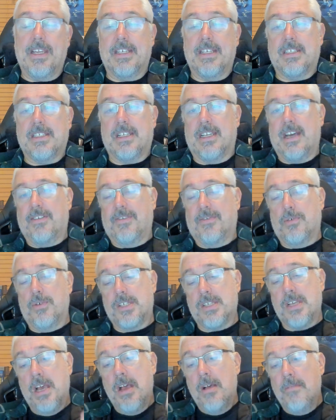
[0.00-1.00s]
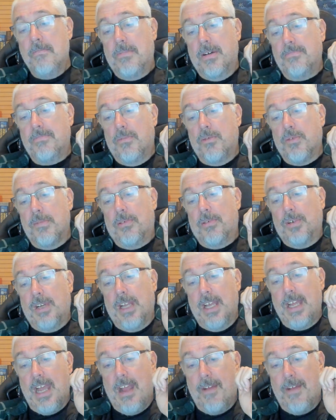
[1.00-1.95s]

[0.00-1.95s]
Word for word: is a louder voice, but more importantly,